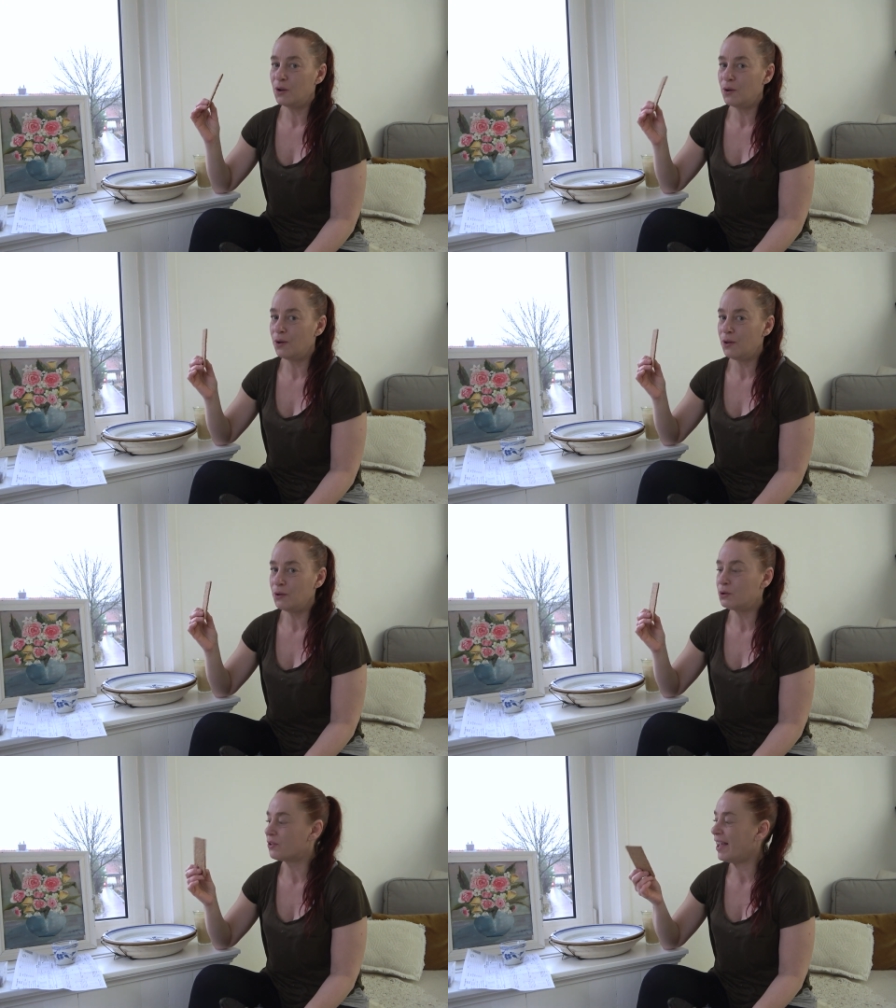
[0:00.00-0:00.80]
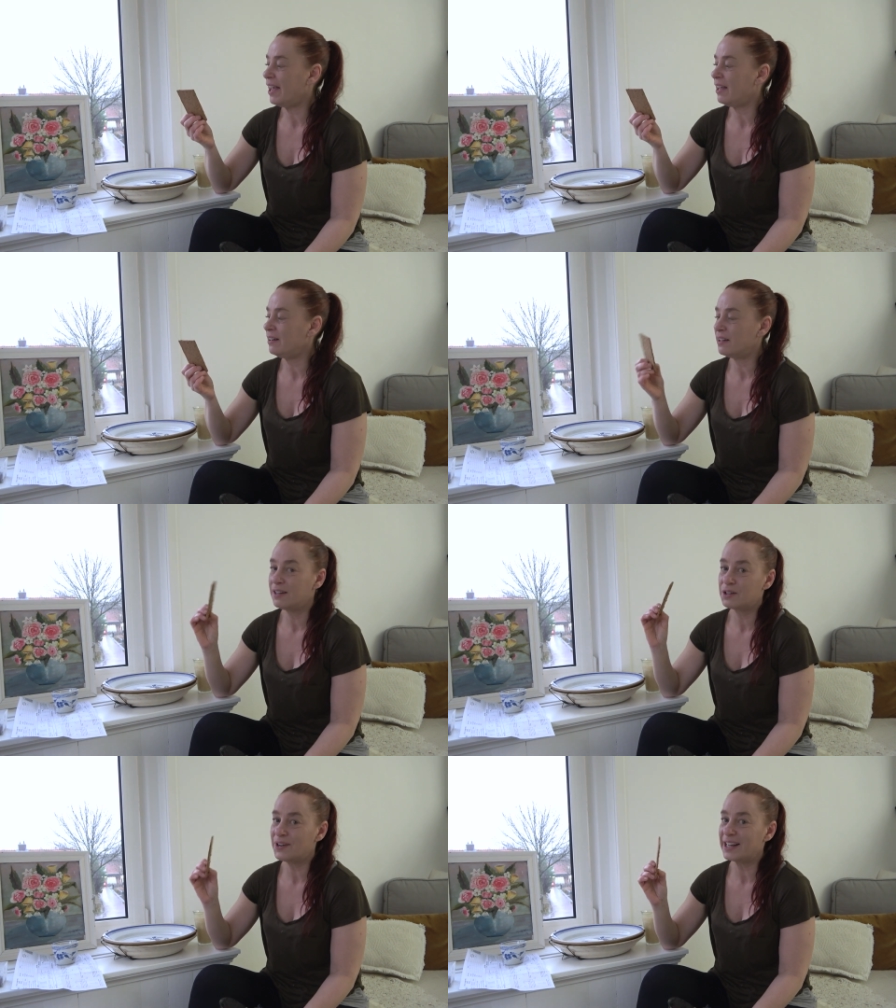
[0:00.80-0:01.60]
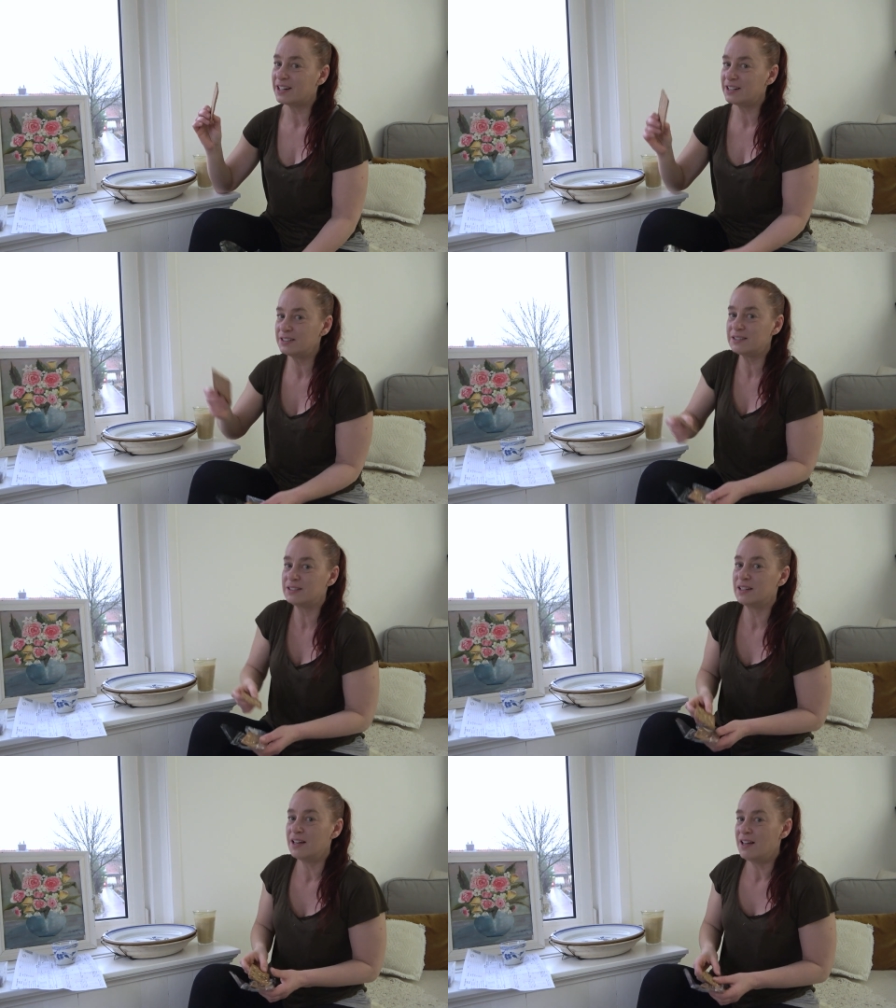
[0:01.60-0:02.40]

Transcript: whole grain crackers.